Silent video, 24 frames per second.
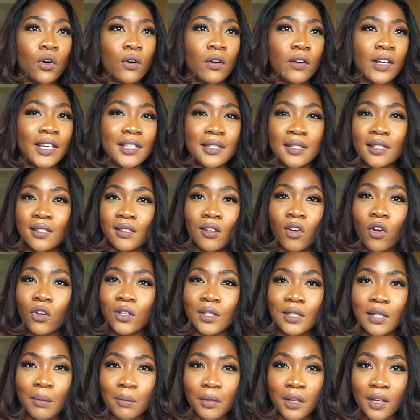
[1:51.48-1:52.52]
It's not
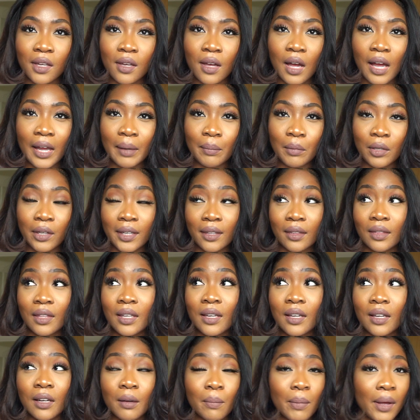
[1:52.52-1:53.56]
something I'm like
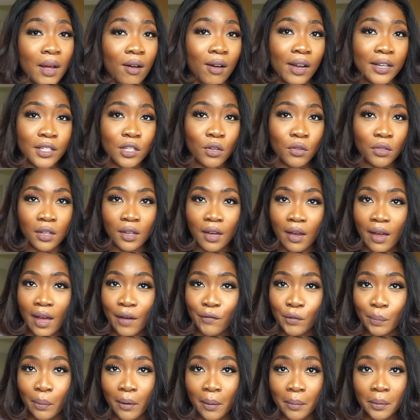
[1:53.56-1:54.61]
thinking about. I don't think I
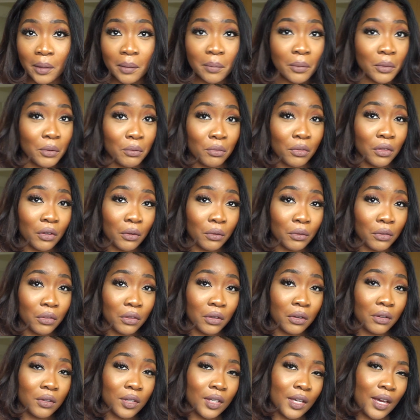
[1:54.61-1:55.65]
have a problem with,
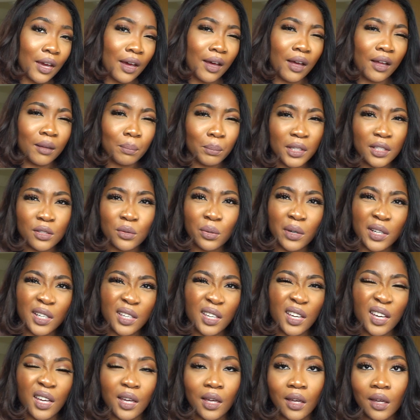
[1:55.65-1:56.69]
although yeah, being
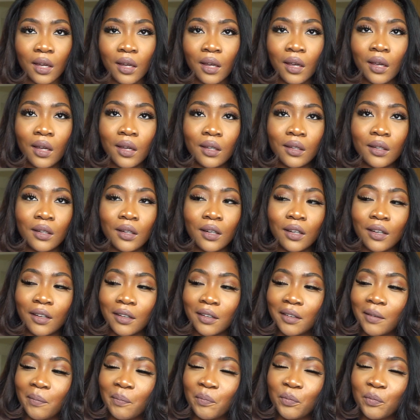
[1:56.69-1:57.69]
28, you know,